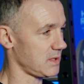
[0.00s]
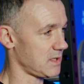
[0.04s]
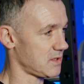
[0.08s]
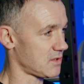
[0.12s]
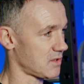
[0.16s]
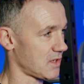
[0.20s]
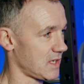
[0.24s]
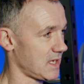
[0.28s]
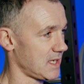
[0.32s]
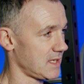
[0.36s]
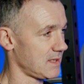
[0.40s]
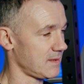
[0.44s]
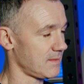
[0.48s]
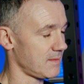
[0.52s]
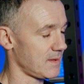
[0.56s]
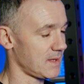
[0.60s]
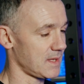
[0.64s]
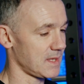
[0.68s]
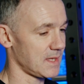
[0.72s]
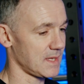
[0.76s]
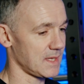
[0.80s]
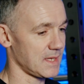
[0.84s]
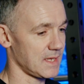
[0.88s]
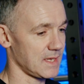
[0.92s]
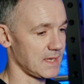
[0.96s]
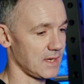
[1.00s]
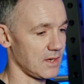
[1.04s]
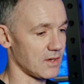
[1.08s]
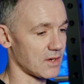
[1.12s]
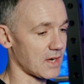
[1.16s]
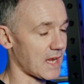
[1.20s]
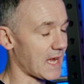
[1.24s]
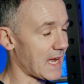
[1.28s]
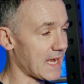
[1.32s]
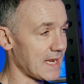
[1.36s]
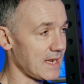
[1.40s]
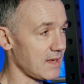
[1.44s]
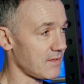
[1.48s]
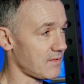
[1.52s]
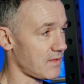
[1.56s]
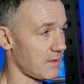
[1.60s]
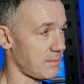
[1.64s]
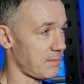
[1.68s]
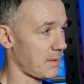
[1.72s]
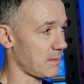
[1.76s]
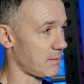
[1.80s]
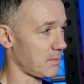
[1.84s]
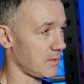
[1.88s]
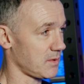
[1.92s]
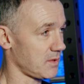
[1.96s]
train, or any of the
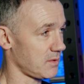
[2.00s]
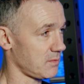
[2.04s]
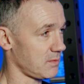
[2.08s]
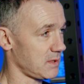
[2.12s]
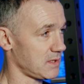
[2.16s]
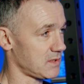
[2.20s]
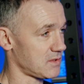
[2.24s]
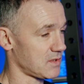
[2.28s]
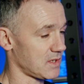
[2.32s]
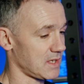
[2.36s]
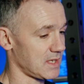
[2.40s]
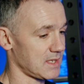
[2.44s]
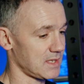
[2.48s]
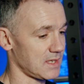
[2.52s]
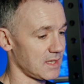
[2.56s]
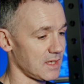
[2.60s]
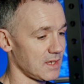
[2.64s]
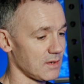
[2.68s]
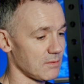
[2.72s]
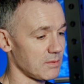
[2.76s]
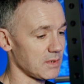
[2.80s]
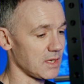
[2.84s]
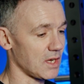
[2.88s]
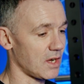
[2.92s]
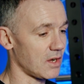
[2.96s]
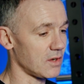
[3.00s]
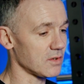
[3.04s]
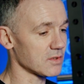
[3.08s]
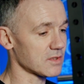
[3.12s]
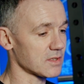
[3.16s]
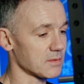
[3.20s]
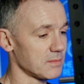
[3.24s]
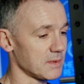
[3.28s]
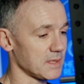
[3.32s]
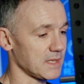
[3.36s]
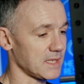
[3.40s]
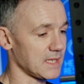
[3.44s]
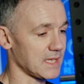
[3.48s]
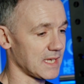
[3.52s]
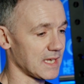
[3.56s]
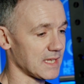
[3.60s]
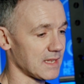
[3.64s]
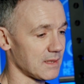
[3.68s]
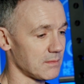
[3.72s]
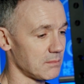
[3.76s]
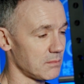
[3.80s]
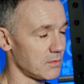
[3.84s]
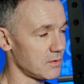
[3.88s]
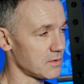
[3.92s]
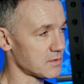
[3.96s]
people that we train, we ultimately get
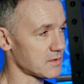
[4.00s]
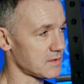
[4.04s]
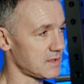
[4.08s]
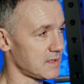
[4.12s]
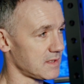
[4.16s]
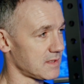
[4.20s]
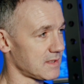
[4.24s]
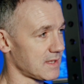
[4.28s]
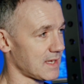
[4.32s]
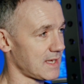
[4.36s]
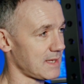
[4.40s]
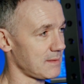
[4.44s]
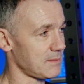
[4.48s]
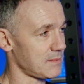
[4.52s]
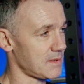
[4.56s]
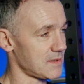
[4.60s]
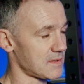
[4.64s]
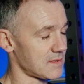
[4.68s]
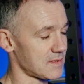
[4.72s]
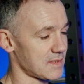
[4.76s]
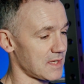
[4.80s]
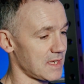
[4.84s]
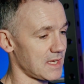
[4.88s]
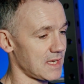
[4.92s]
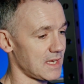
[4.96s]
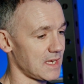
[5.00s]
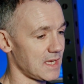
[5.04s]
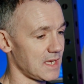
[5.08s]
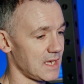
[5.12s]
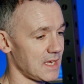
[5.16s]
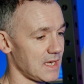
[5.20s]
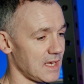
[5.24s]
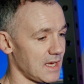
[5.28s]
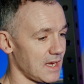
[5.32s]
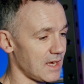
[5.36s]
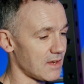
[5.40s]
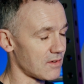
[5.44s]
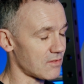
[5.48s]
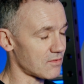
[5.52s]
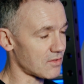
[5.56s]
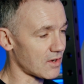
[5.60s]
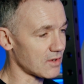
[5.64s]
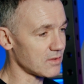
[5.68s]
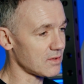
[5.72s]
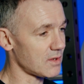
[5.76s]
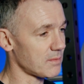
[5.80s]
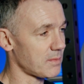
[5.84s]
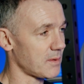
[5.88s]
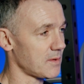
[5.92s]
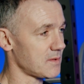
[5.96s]
them most of the time to sit at
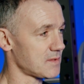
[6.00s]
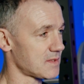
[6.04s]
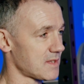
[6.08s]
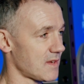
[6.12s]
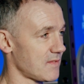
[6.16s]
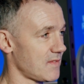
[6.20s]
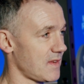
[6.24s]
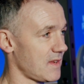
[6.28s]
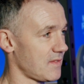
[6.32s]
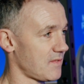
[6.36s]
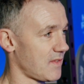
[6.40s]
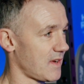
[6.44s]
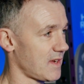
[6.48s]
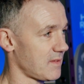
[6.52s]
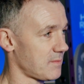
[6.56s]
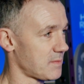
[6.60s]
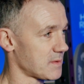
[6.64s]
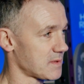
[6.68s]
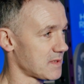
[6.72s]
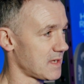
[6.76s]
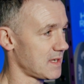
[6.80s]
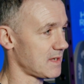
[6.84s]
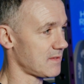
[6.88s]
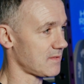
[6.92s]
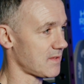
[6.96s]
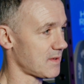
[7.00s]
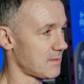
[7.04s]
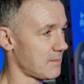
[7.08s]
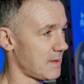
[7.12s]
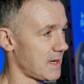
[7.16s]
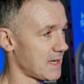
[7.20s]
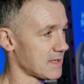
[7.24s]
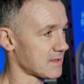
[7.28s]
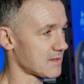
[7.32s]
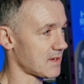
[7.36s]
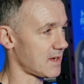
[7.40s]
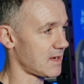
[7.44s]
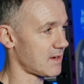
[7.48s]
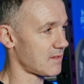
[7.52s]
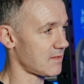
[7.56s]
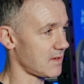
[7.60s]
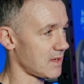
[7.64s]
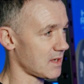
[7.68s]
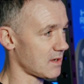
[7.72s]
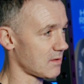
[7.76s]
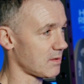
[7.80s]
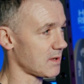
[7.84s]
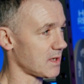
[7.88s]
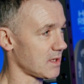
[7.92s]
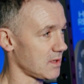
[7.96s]
around about 75% of their max heart
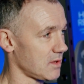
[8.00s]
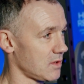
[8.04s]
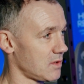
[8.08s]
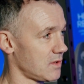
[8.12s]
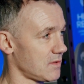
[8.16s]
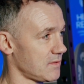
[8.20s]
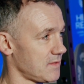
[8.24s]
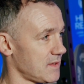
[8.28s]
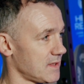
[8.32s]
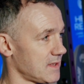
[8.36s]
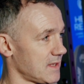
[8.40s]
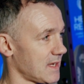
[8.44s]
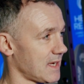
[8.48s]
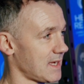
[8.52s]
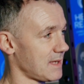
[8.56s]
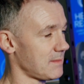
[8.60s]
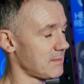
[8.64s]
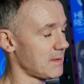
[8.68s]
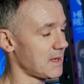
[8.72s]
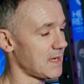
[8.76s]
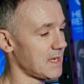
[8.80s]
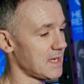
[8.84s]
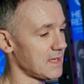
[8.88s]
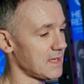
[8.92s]
rate quite a lot of the time.